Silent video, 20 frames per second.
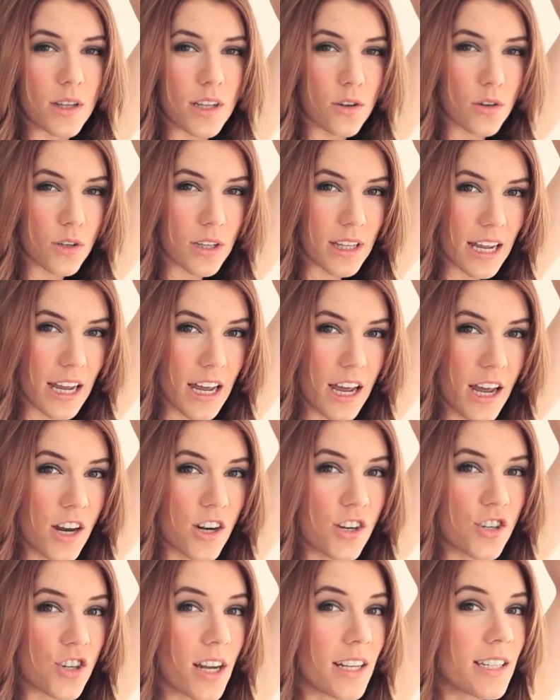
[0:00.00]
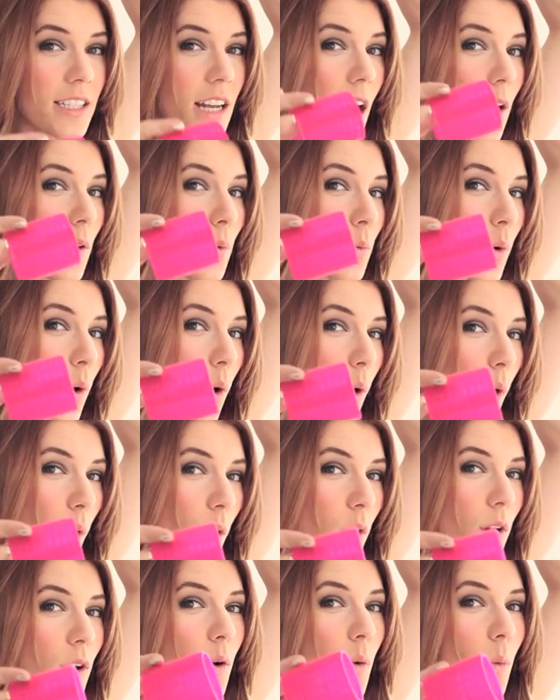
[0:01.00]
literally just
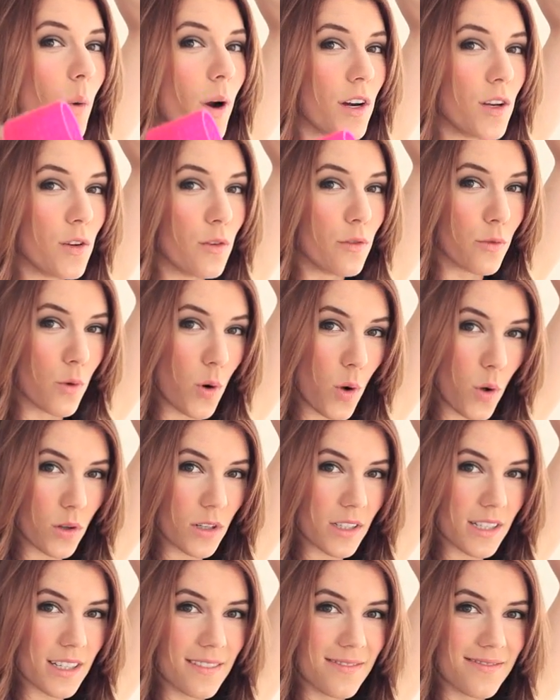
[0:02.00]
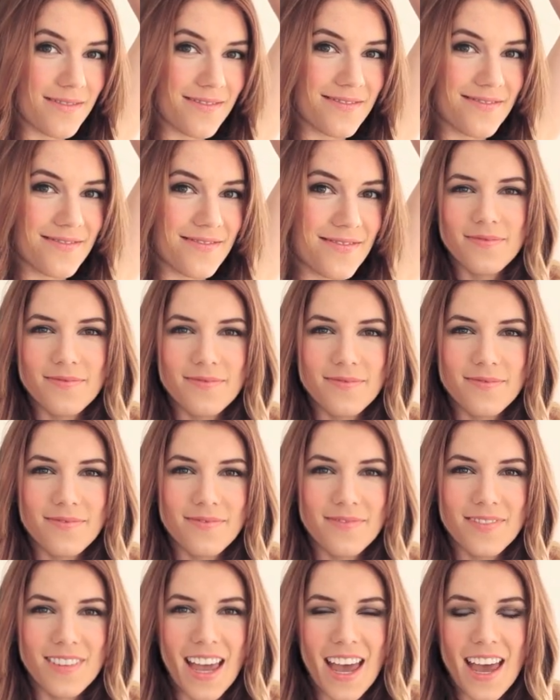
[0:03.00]
unroll where you've rolled.
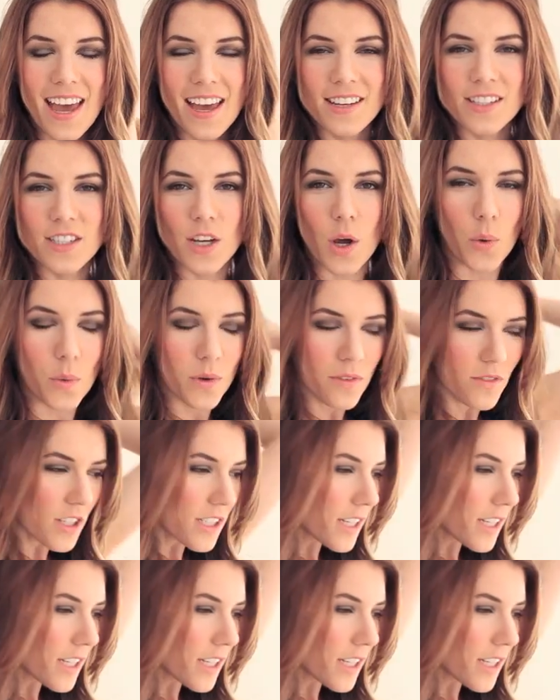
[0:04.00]
So we've just